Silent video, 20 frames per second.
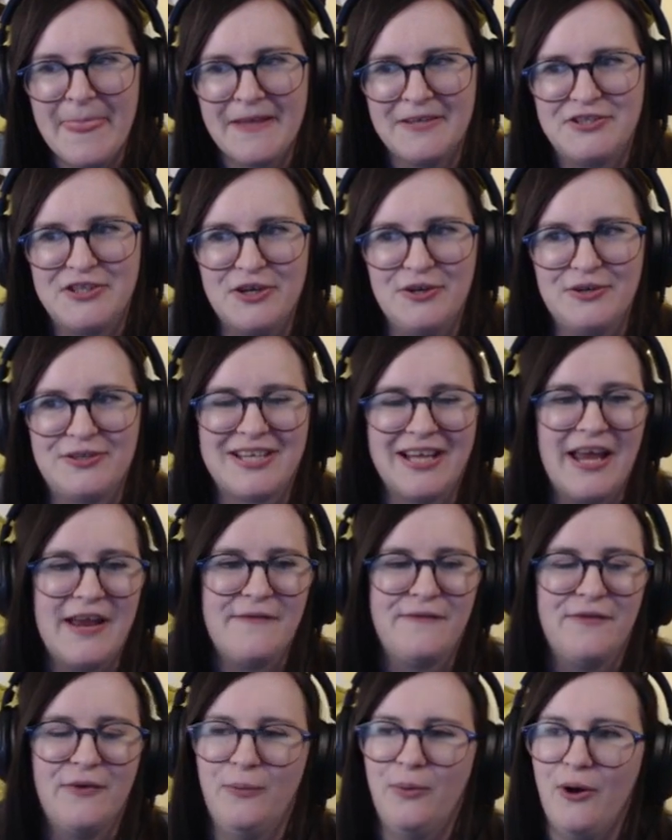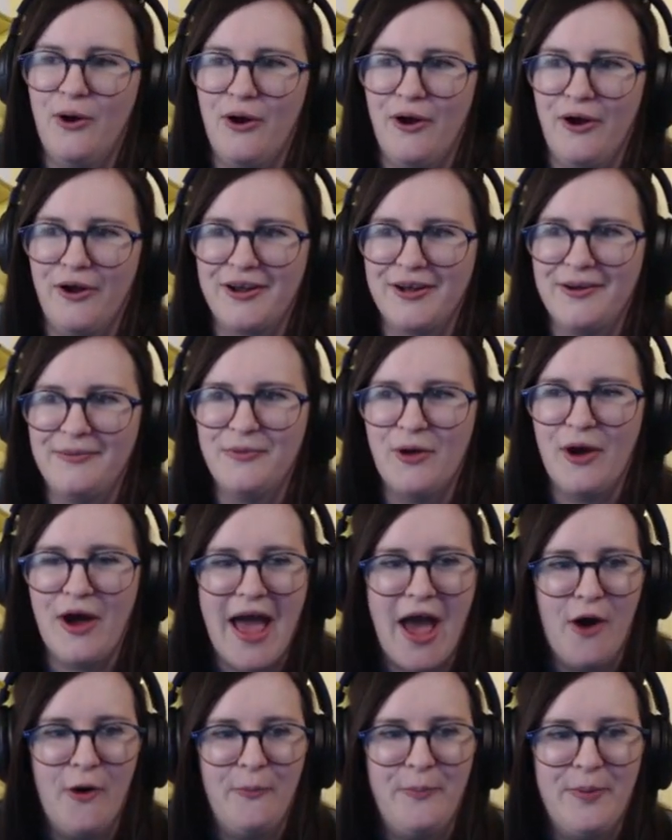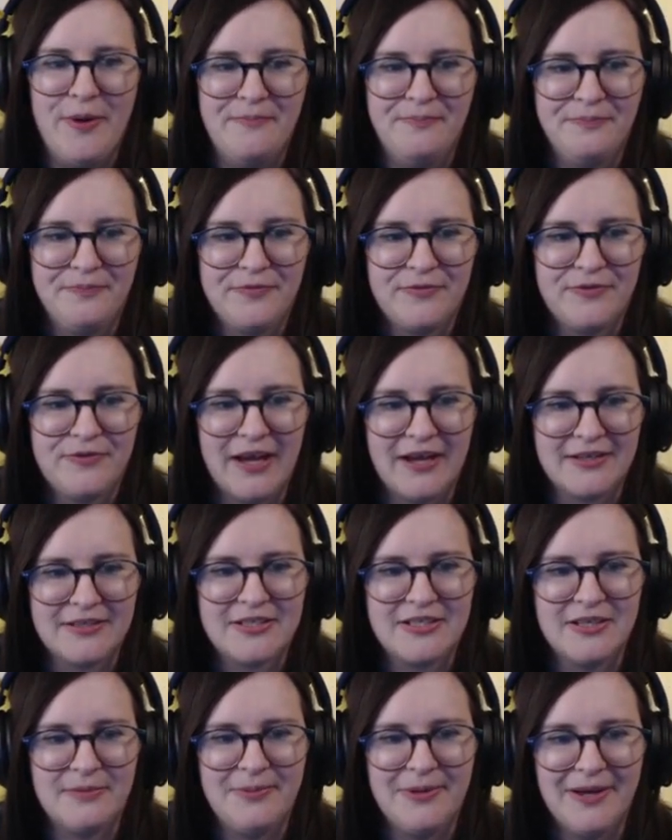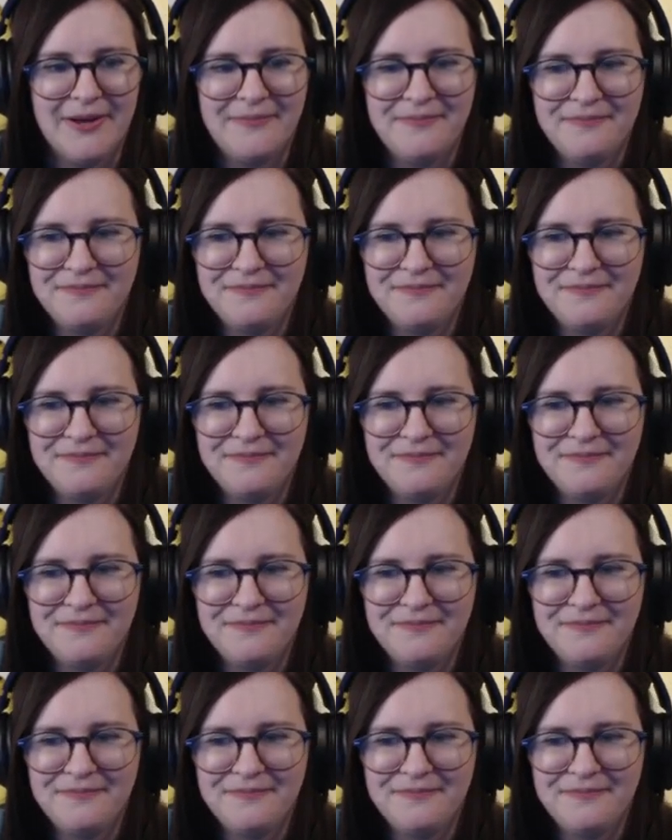Dude's late for work. I'm not helping. Thanks, Sipia.